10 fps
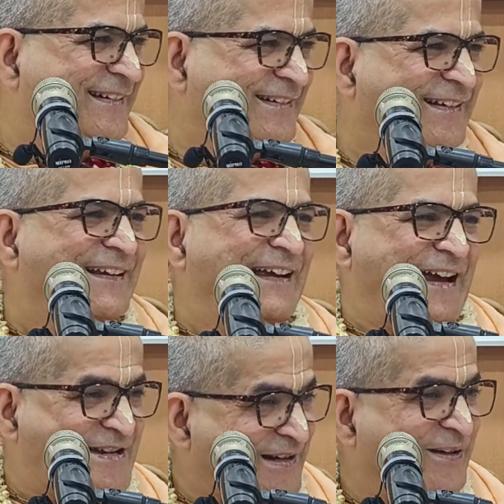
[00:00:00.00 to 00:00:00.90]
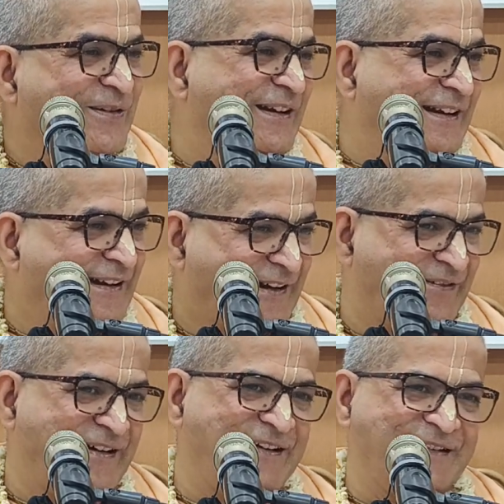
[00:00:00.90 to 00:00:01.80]
You know, yesterday only I
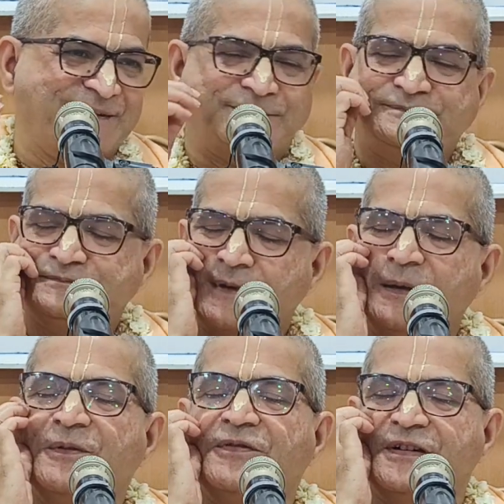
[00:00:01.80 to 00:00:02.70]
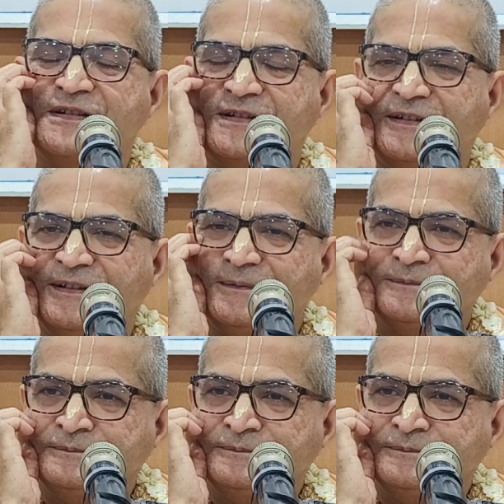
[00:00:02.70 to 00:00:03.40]
went, day before yesterday.